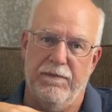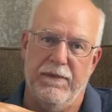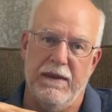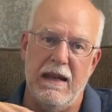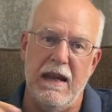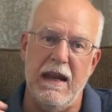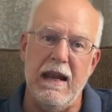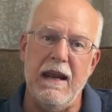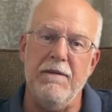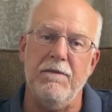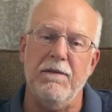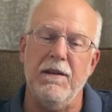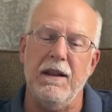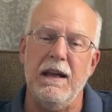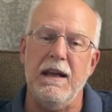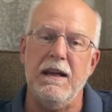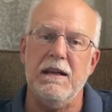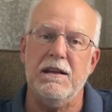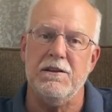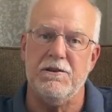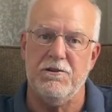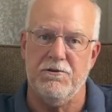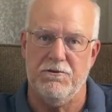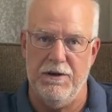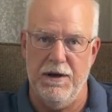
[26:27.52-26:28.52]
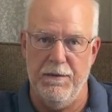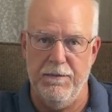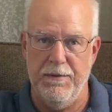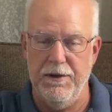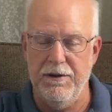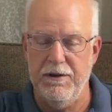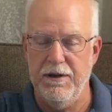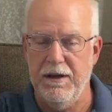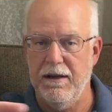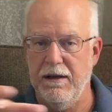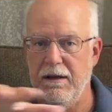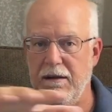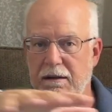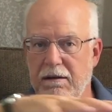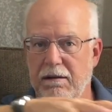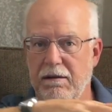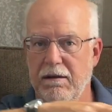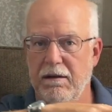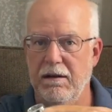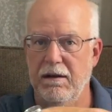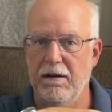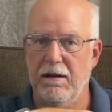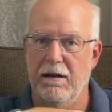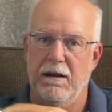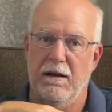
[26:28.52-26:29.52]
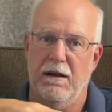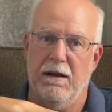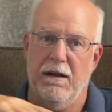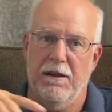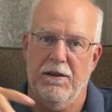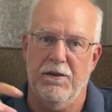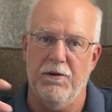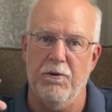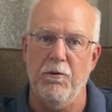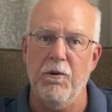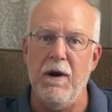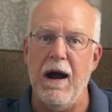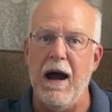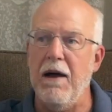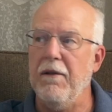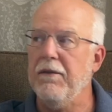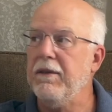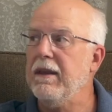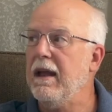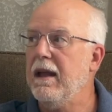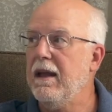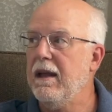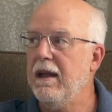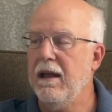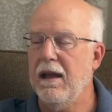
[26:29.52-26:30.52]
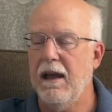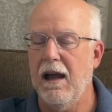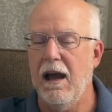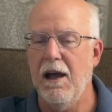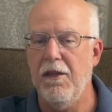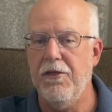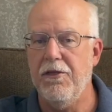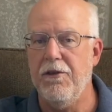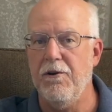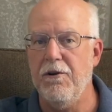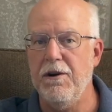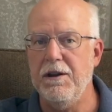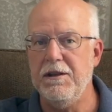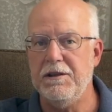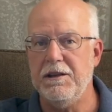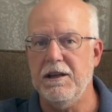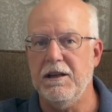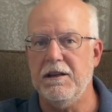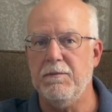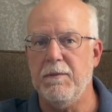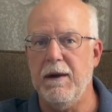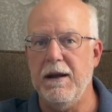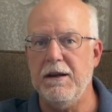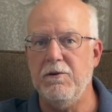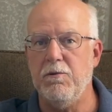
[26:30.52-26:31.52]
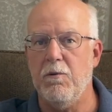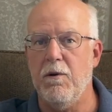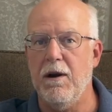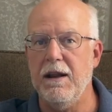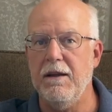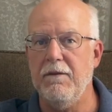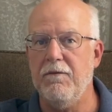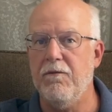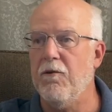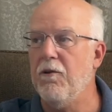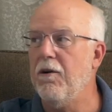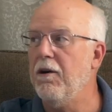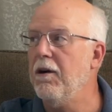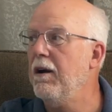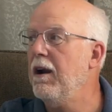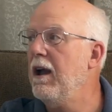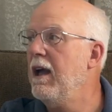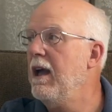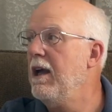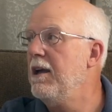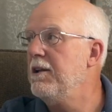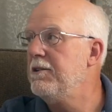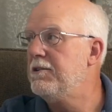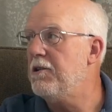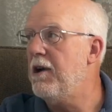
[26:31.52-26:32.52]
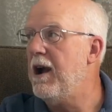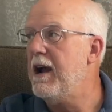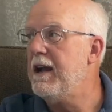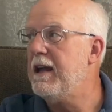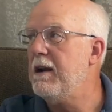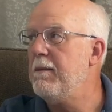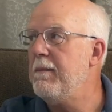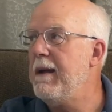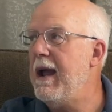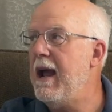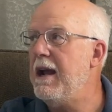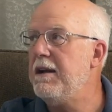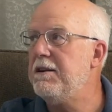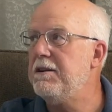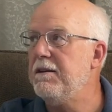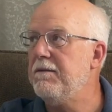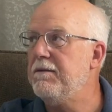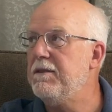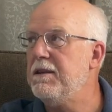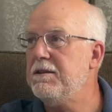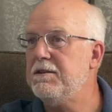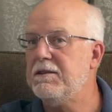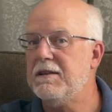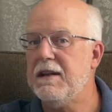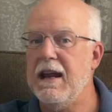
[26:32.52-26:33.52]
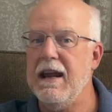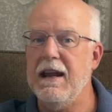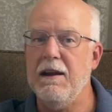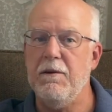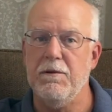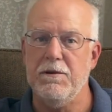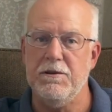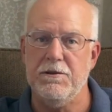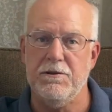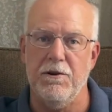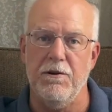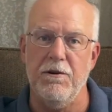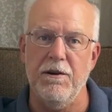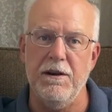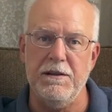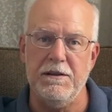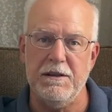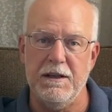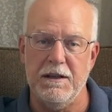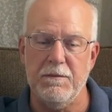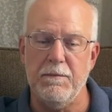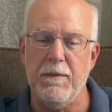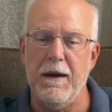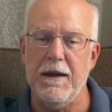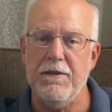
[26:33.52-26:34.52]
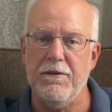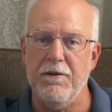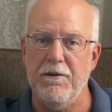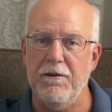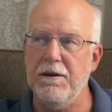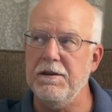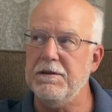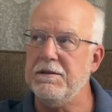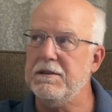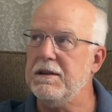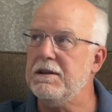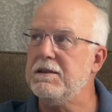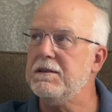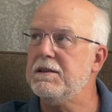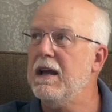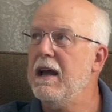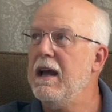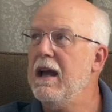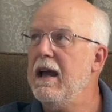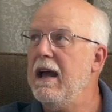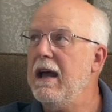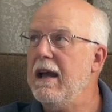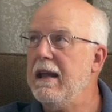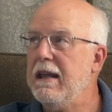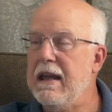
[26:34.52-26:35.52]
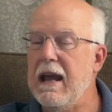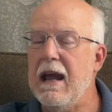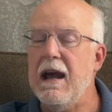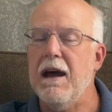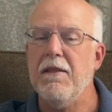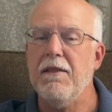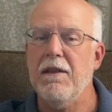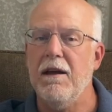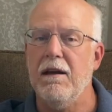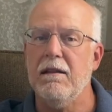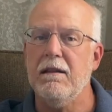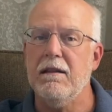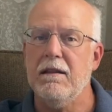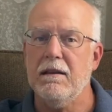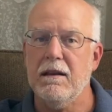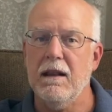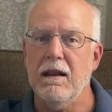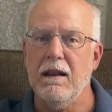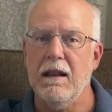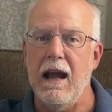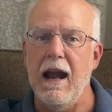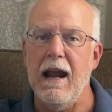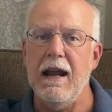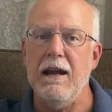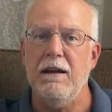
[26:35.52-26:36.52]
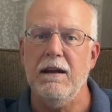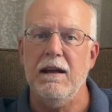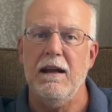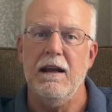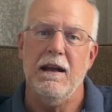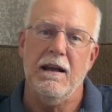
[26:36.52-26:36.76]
evenly distributed throughout a 36 by 24. So I can imagine if this tank was 36 by 36, yeah, the light